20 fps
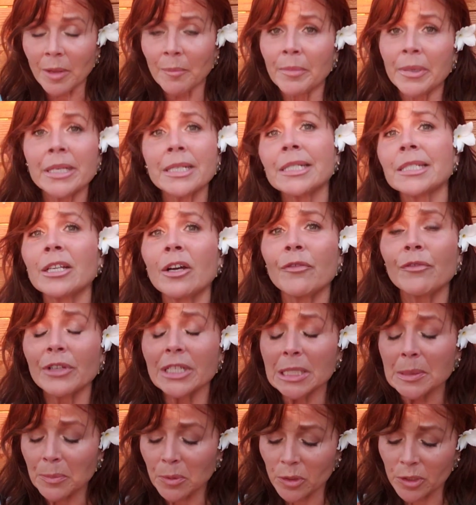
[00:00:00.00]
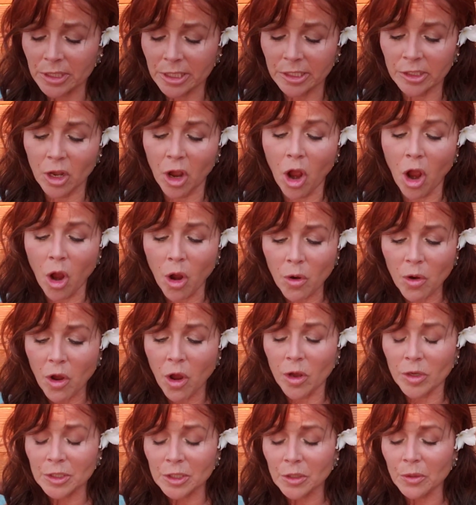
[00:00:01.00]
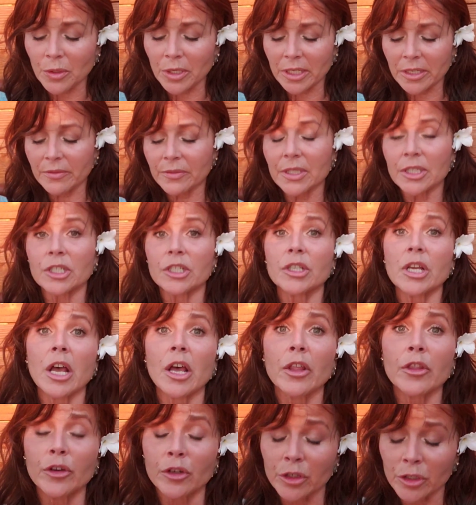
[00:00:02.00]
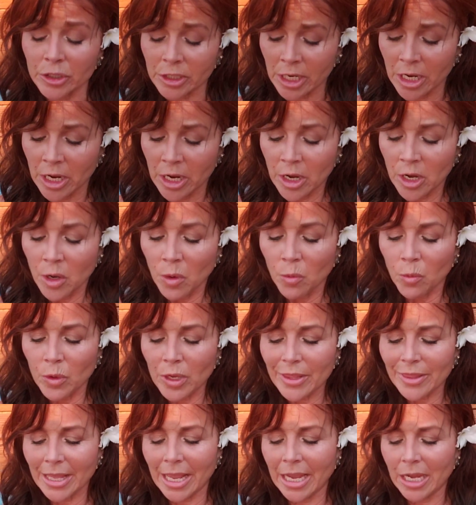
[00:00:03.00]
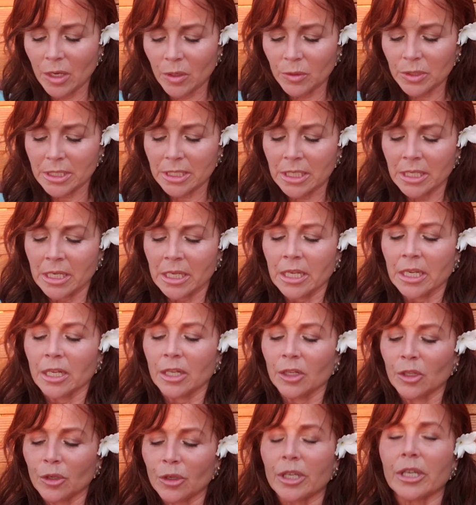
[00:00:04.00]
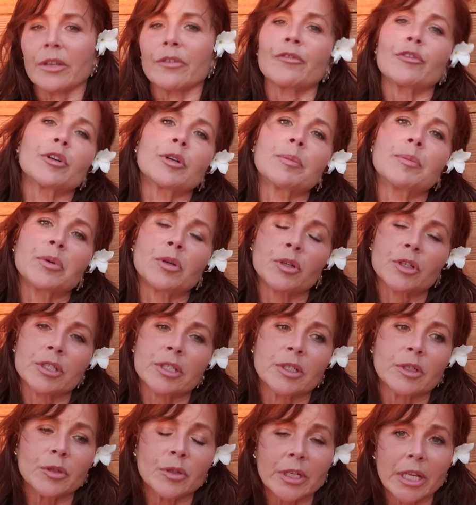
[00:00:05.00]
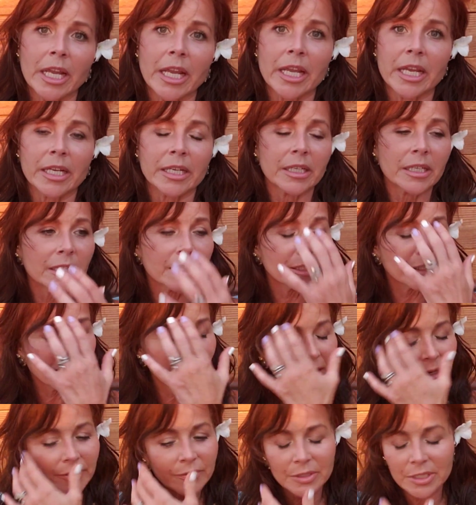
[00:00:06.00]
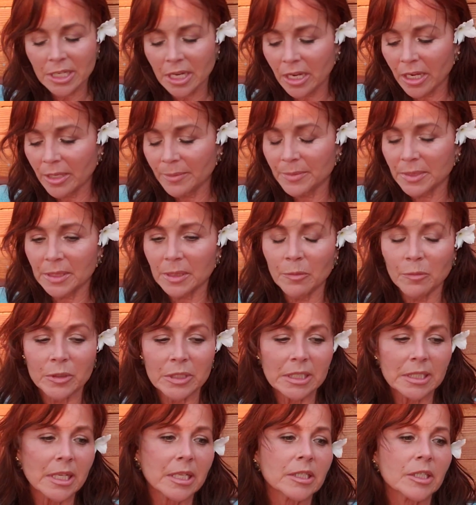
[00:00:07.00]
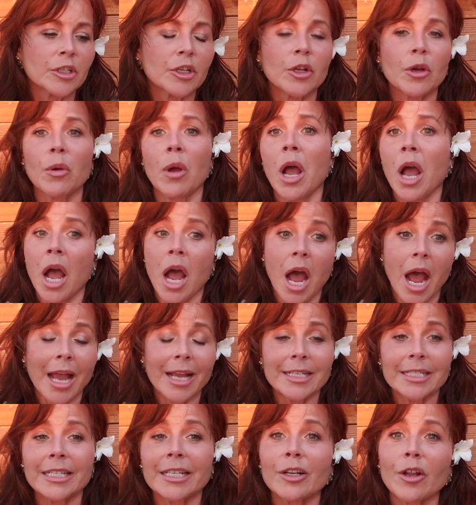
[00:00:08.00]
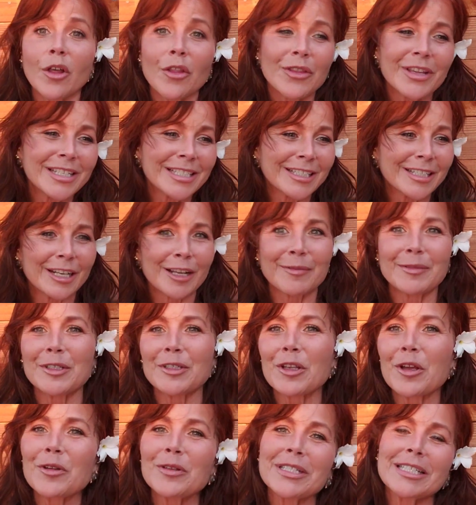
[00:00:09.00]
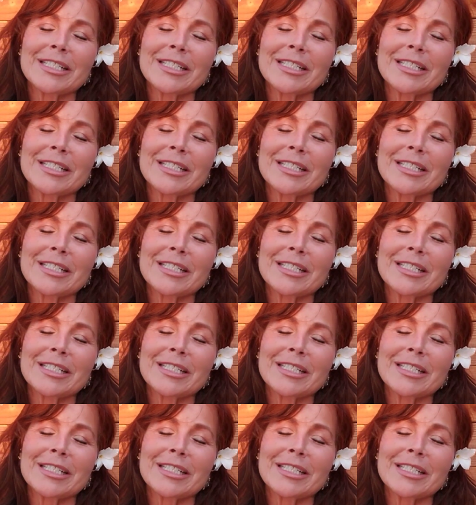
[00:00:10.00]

But a selfless person also gives to others without looking for personal gain. A lot of times someone says, you know, I did all this and I'm so